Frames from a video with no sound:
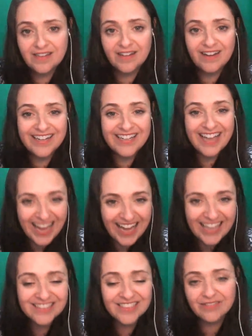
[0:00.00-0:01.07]
died
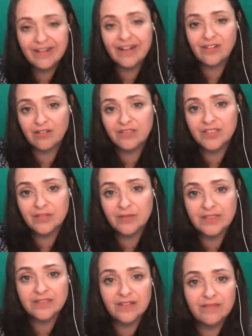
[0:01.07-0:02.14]
as a direct
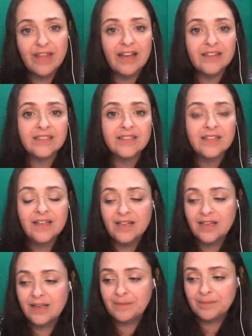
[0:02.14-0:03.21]
consequence of that
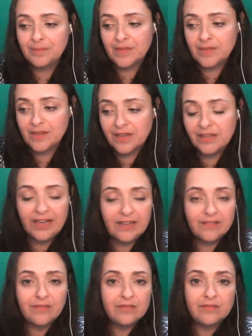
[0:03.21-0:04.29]

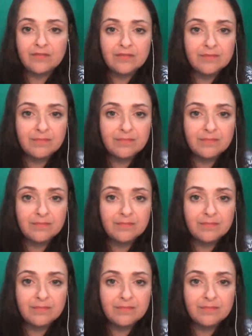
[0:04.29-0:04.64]
neglectful